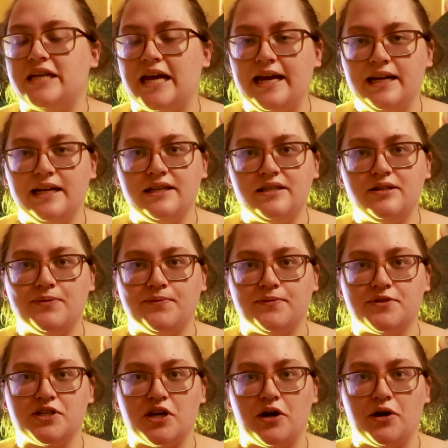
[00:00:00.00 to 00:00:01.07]
tics,
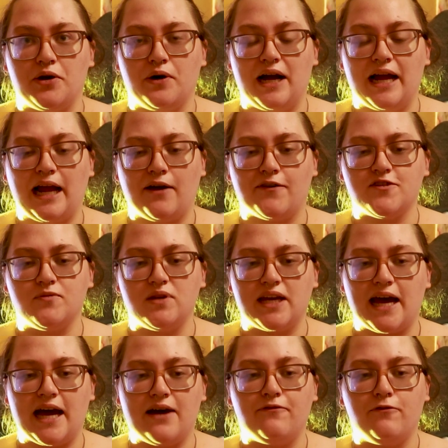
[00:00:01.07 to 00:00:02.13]
so I have to be
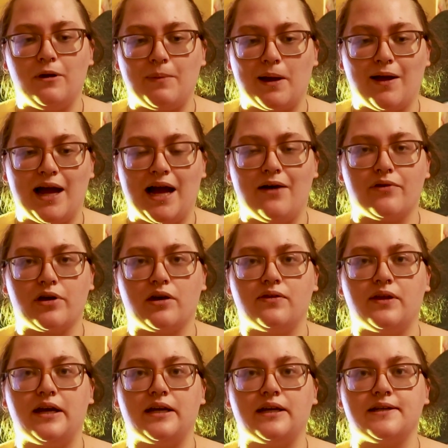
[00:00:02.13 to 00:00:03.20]
careful about having
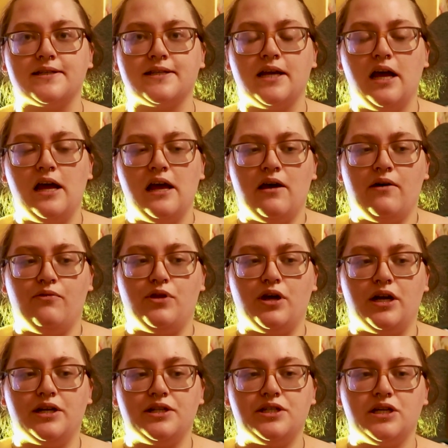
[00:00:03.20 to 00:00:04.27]
things
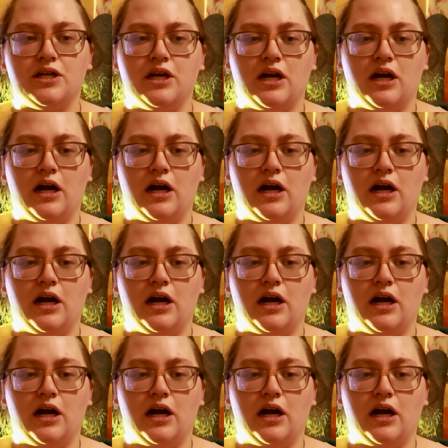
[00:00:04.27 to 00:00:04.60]
that